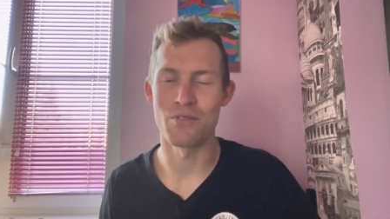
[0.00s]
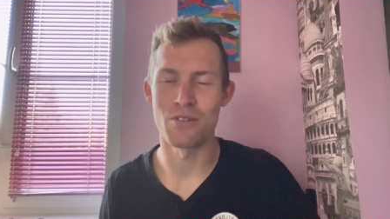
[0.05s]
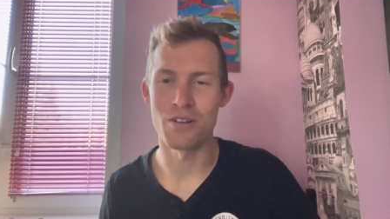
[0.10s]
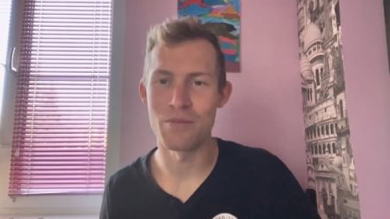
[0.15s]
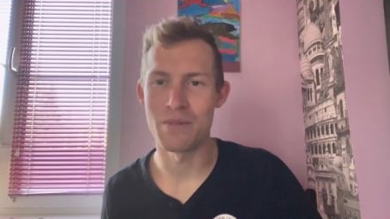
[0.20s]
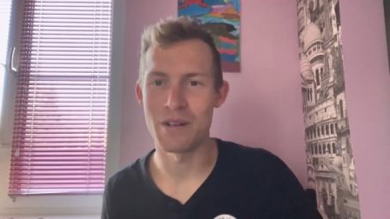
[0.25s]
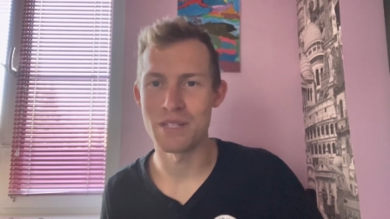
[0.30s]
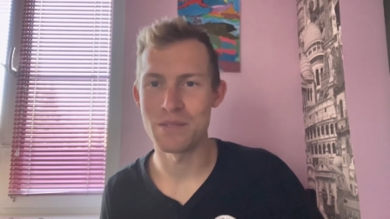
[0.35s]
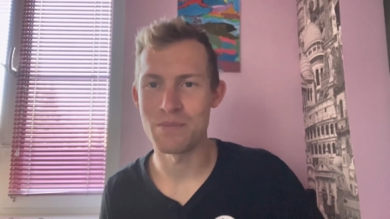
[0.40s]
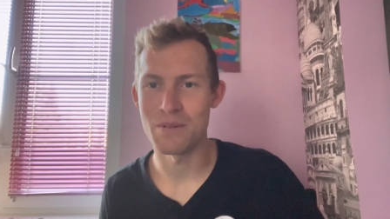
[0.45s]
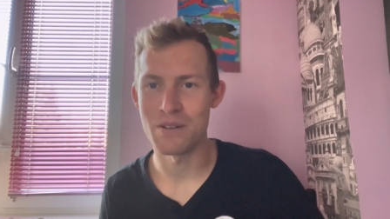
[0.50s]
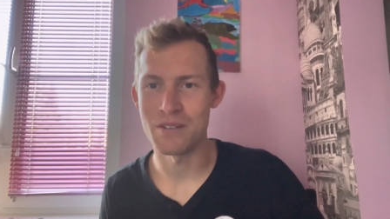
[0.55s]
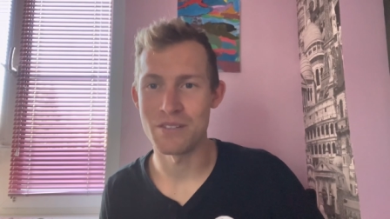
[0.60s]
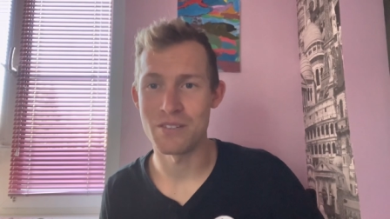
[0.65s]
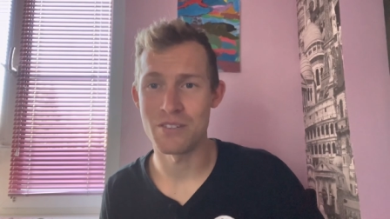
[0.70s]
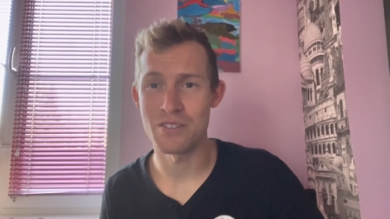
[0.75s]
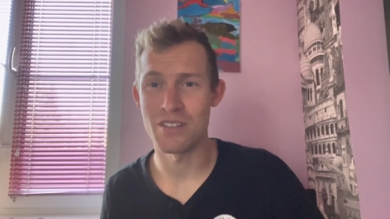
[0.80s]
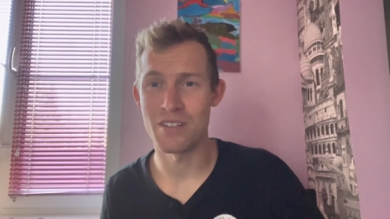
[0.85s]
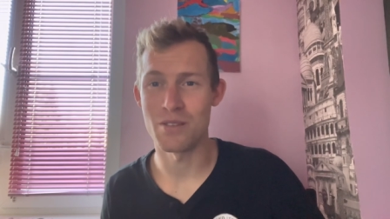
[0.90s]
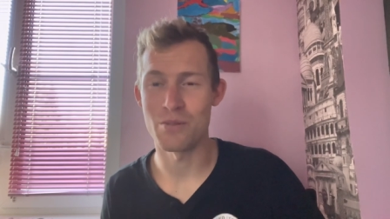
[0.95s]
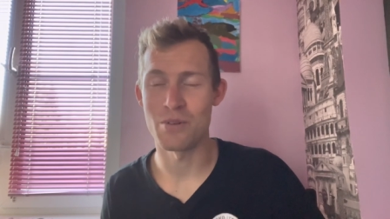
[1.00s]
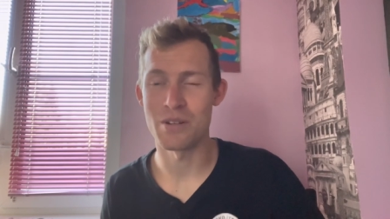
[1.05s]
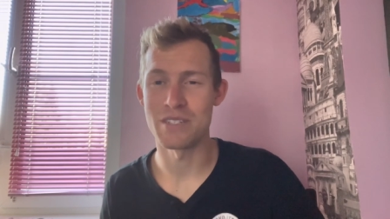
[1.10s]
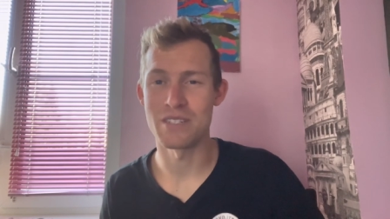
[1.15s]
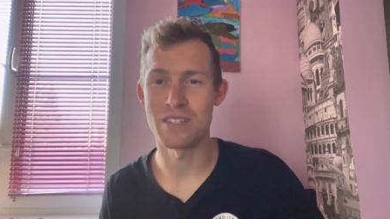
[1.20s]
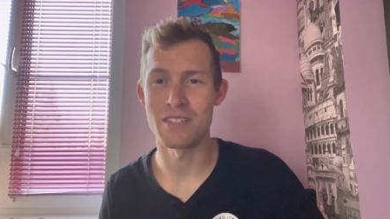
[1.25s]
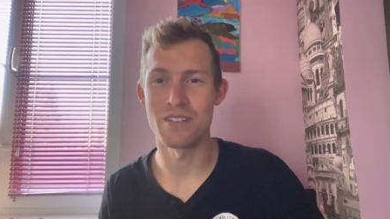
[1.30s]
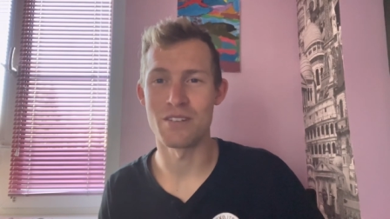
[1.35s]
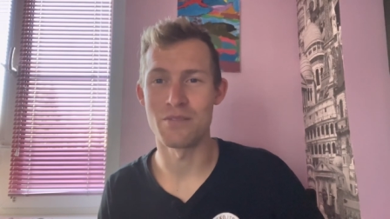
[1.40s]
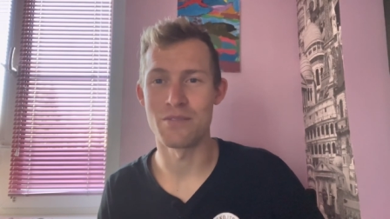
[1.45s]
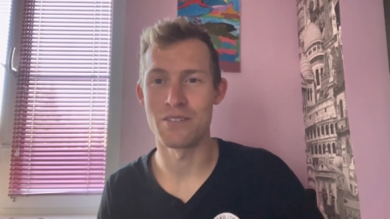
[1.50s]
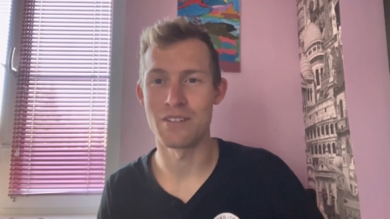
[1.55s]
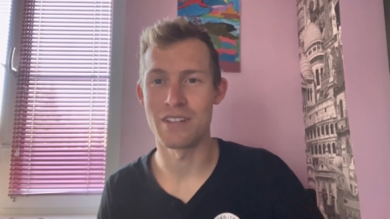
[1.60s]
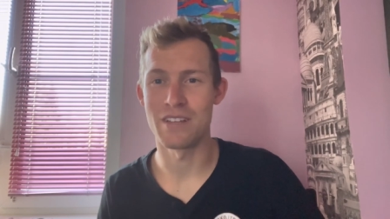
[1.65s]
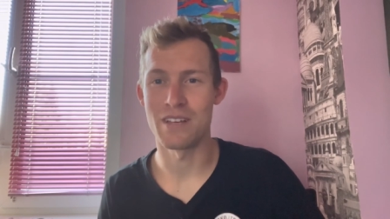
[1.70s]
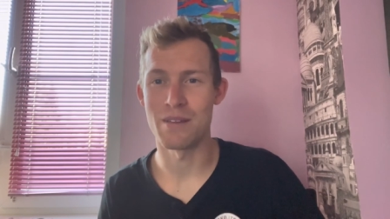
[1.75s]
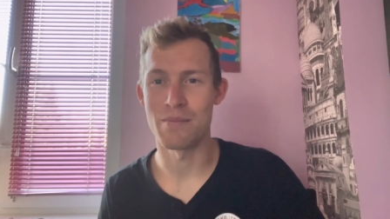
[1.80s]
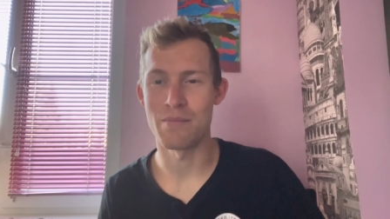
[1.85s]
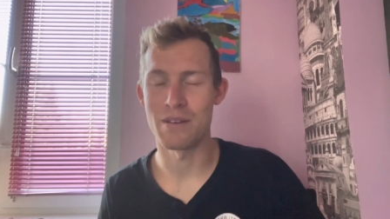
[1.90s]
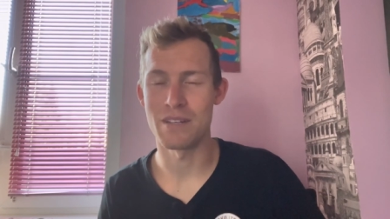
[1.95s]
with all my sponsors otherwise i don't feel
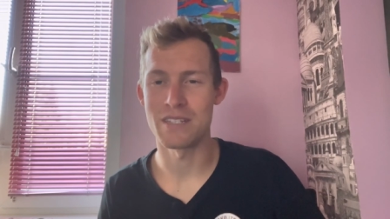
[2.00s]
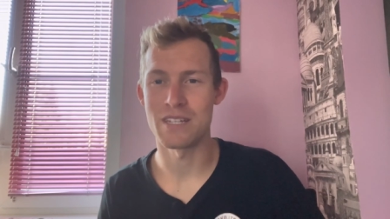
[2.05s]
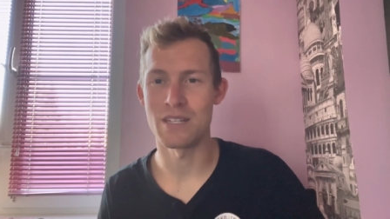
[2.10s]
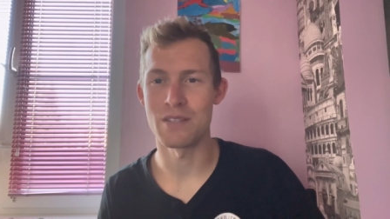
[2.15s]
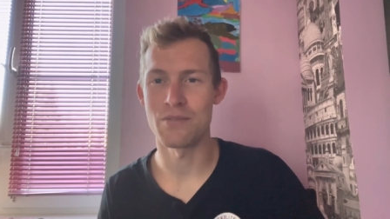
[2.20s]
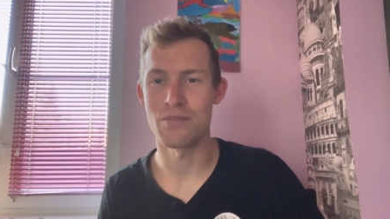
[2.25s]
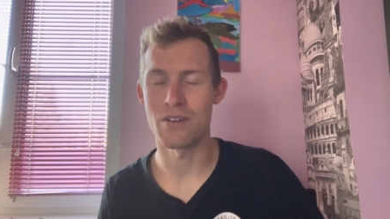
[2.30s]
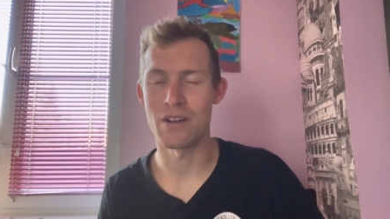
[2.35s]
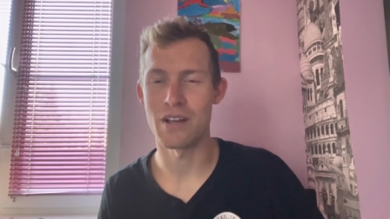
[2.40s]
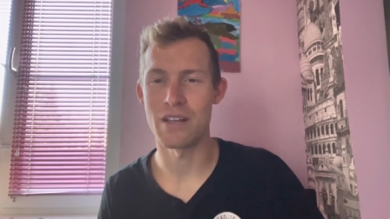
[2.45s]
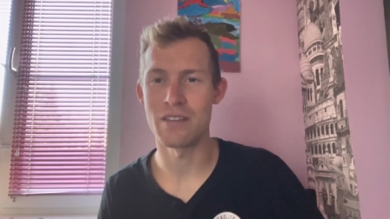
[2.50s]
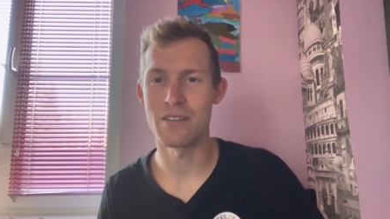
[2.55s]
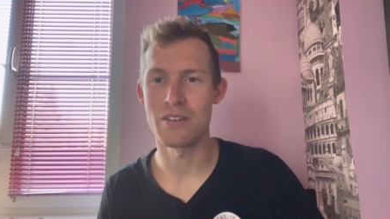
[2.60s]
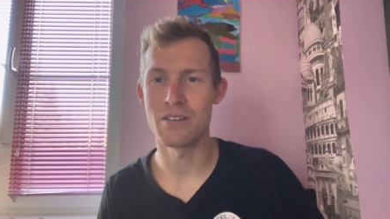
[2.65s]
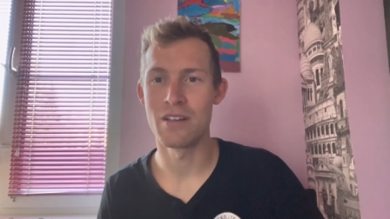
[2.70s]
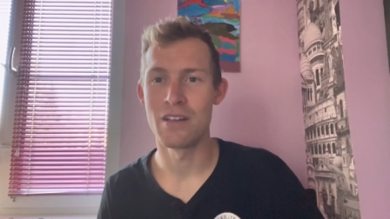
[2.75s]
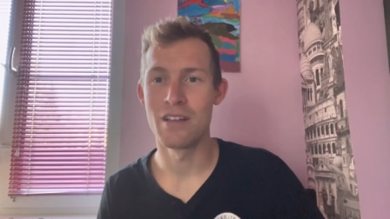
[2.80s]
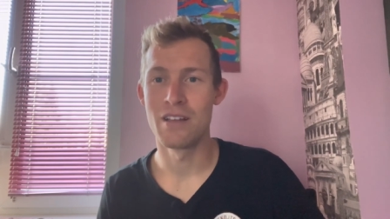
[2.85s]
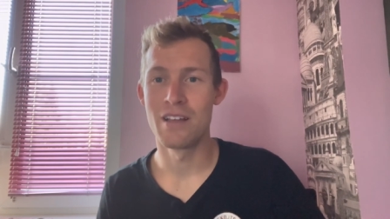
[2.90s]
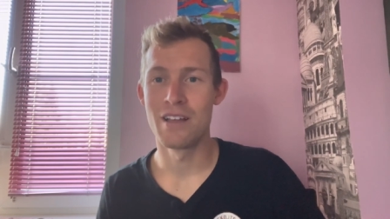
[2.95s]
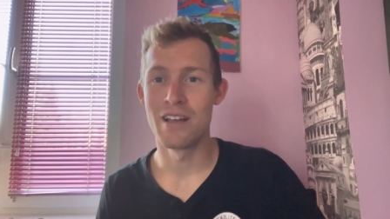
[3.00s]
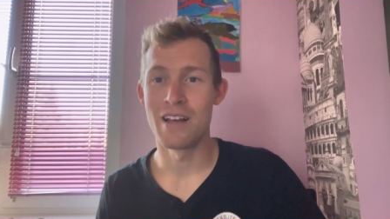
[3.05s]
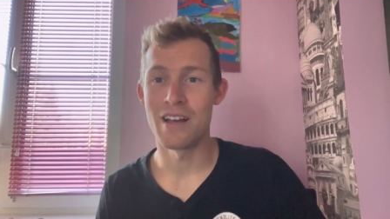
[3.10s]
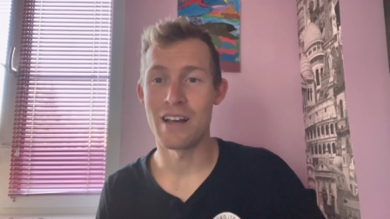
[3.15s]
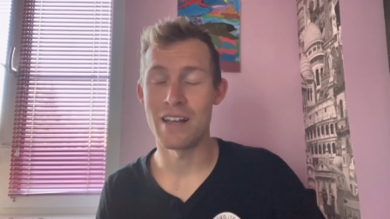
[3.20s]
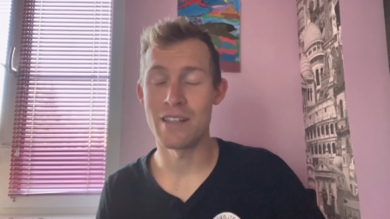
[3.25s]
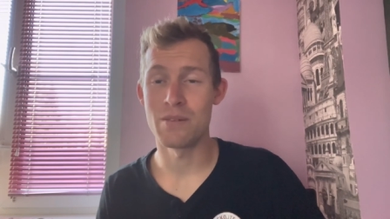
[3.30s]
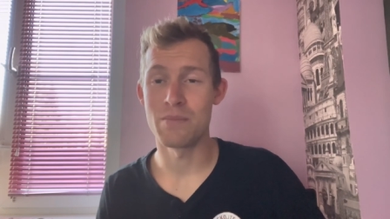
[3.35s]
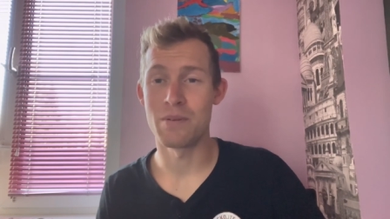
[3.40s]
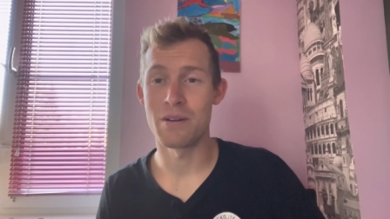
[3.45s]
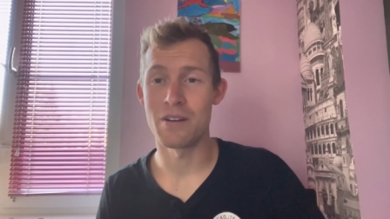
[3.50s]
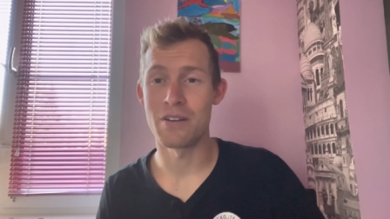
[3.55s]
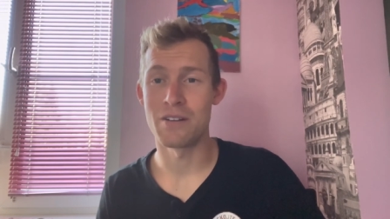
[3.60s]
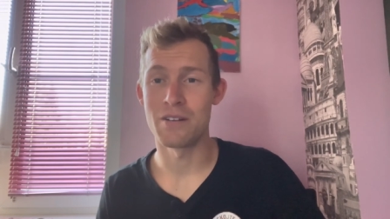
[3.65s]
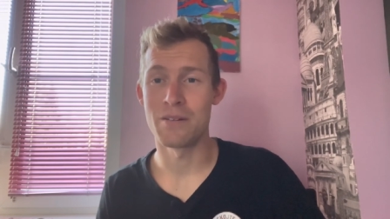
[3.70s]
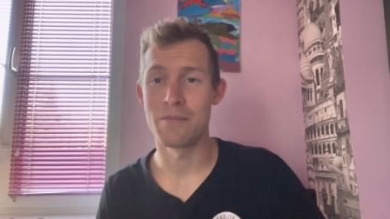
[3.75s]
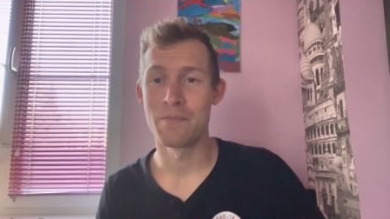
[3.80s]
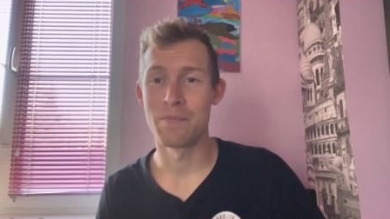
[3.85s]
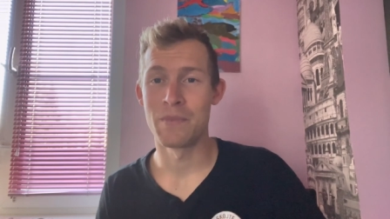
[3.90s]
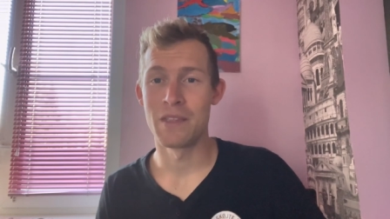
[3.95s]
like it makes sense for either either
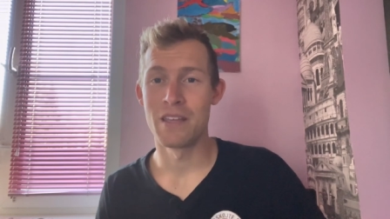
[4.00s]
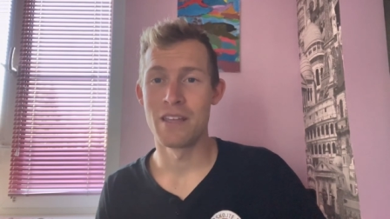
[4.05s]
part